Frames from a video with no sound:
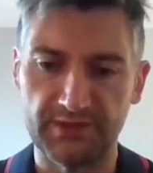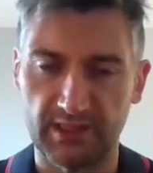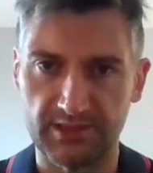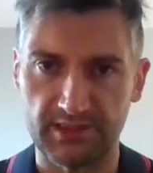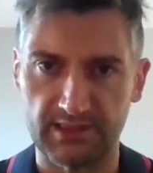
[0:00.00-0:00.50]

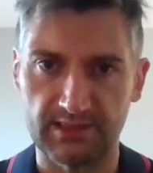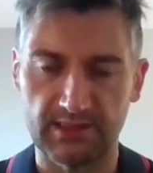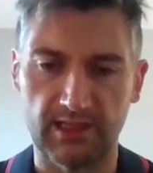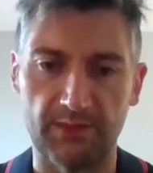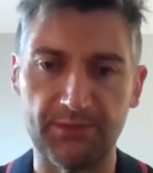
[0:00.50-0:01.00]
searches
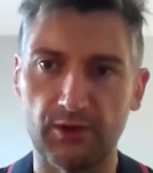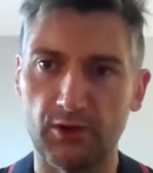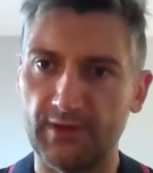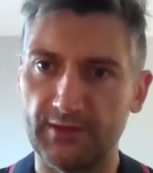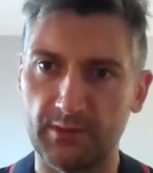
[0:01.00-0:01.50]
coming all
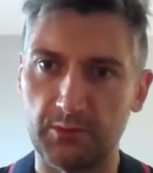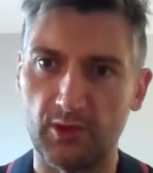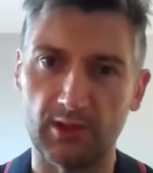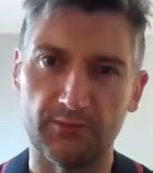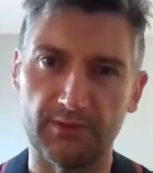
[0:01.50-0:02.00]
over from
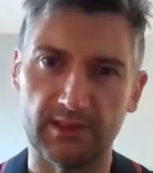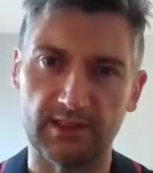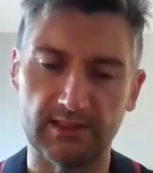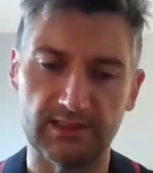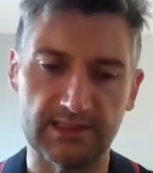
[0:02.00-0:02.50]
all
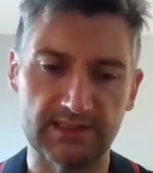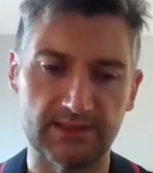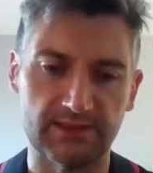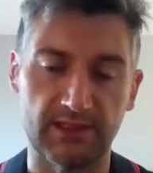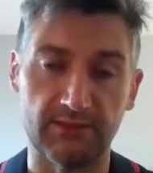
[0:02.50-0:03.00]
over this
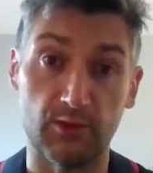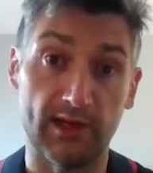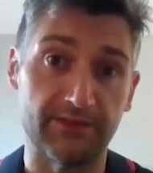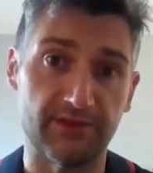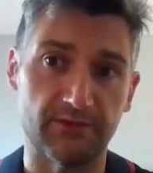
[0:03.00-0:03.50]

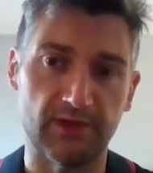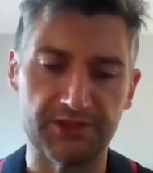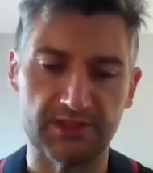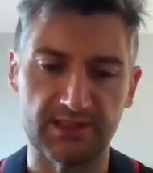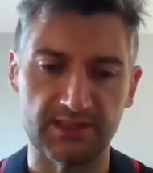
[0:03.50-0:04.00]
online travel
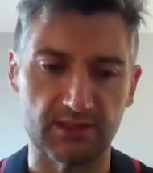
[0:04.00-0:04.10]
agencies.